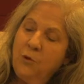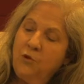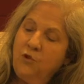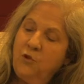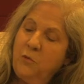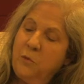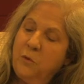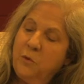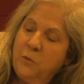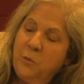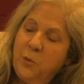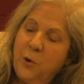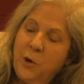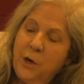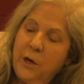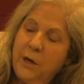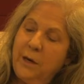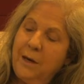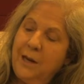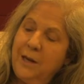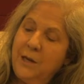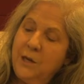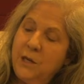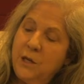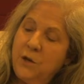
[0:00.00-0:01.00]
She was born
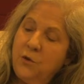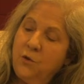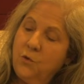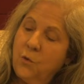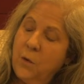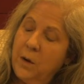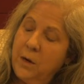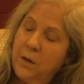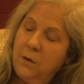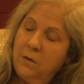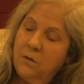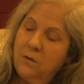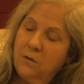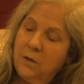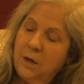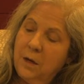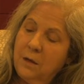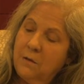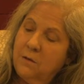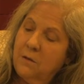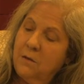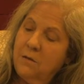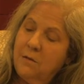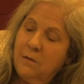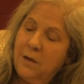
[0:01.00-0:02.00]
in
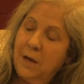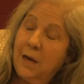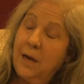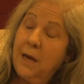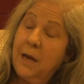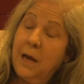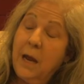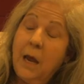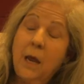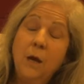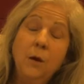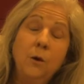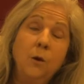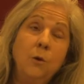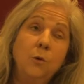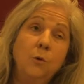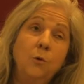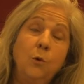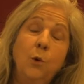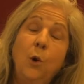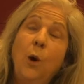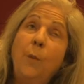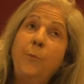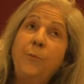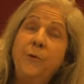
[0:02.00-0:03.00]
1926 in San Diego,
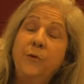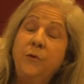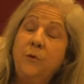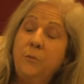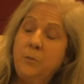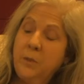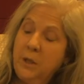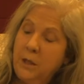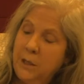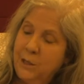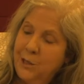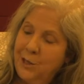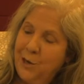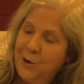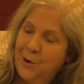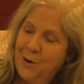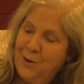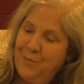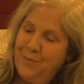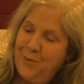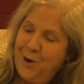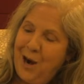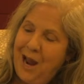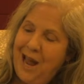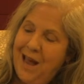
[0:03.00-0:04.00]
grew up as a
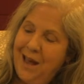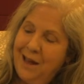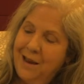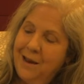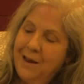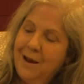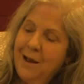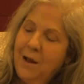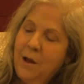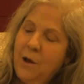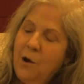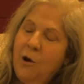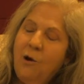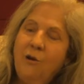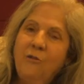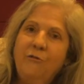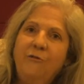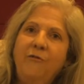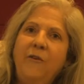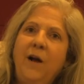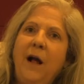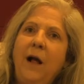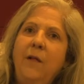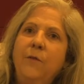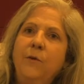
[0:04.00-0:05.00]
military brat. Her
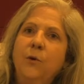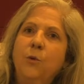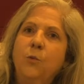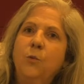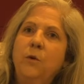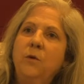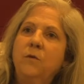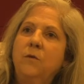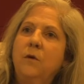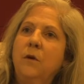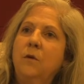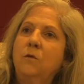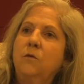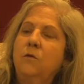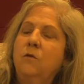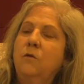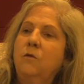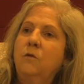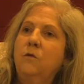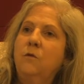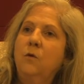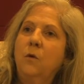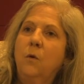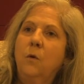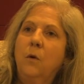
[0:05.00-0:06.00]
father was a
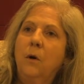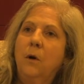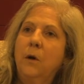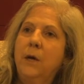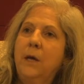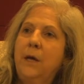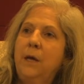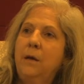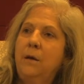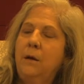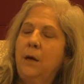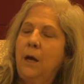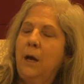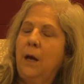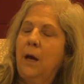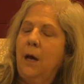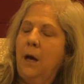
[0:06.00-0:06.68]
storied